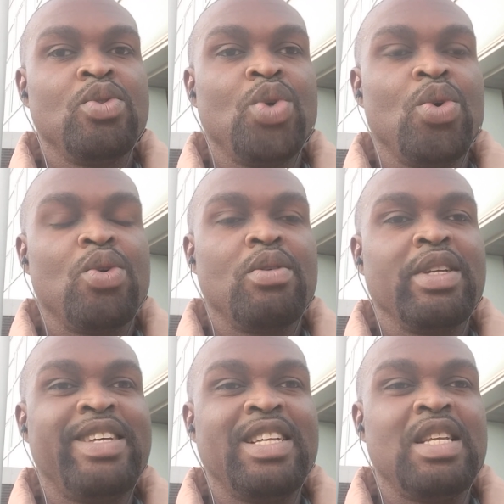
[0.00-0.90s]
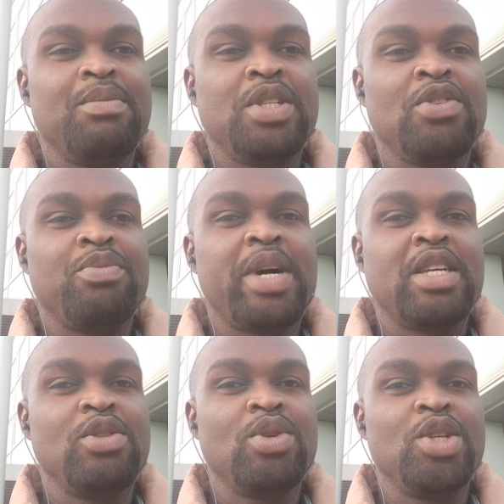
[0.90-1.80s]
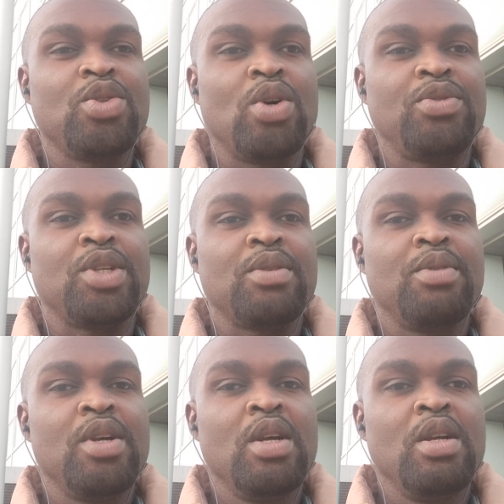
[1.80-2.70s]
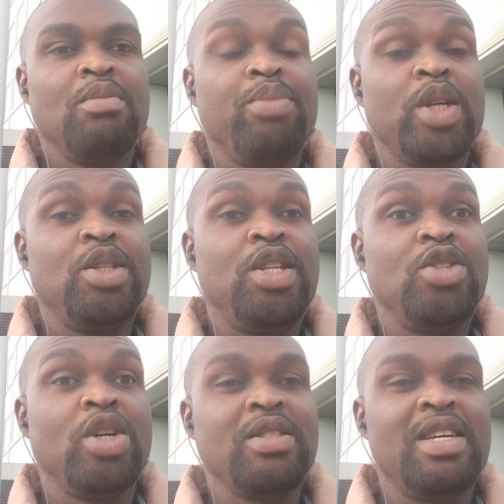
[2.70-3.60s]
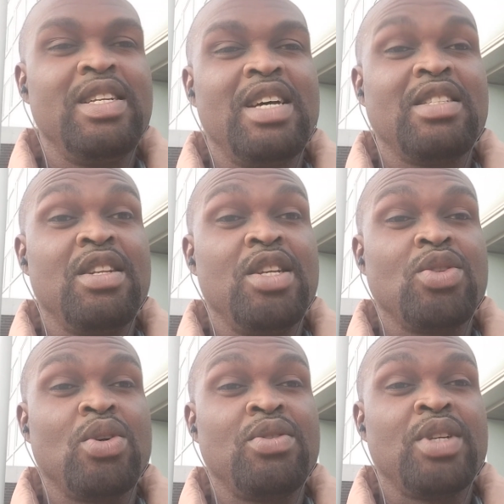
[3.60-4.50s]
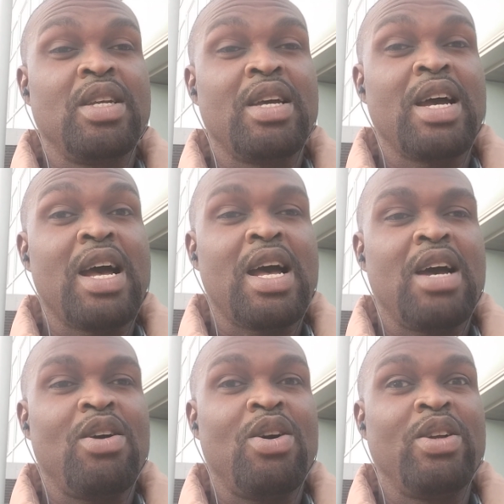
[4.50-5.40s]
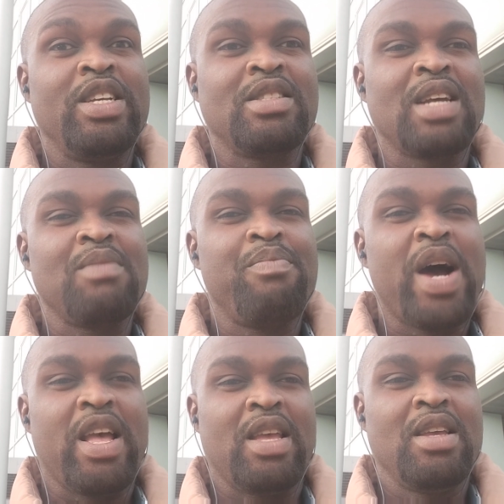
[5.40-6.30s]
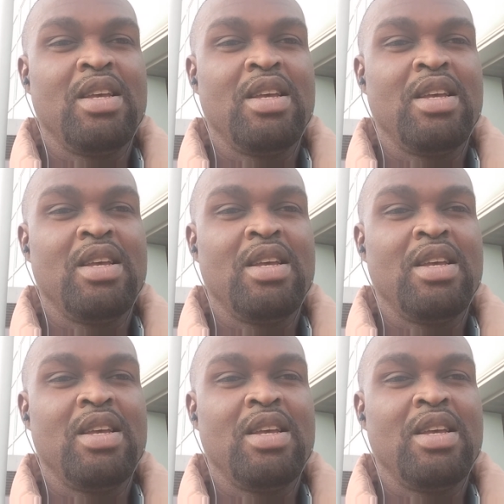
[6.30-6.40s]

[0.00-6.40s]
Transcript: to get themselves back into this country. But the junta leaders in this country are on a standby